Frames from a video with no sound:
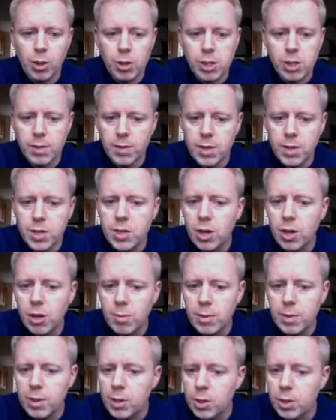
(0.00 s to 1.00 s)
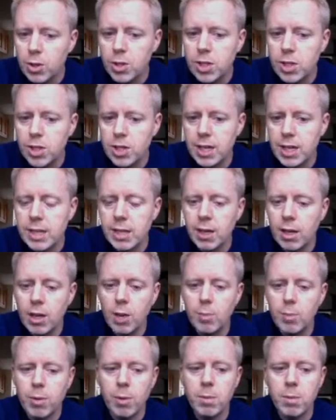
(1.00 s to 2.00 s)
The use of enjambment could suggest that
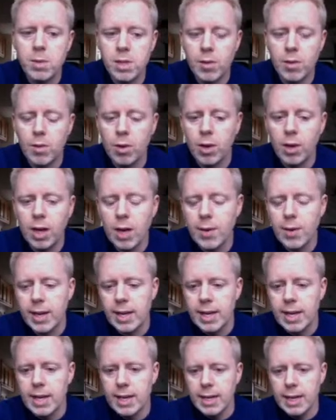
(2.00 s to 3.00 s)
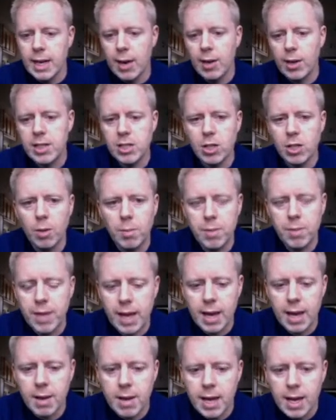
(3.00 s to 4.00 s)
her problems are ongoing. Now, I stopped
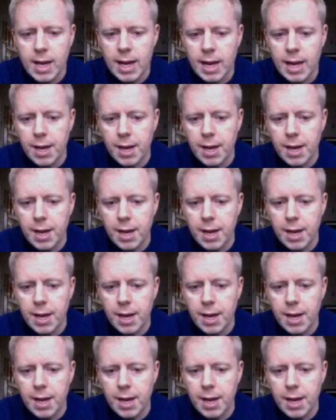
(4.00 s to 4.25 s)
there.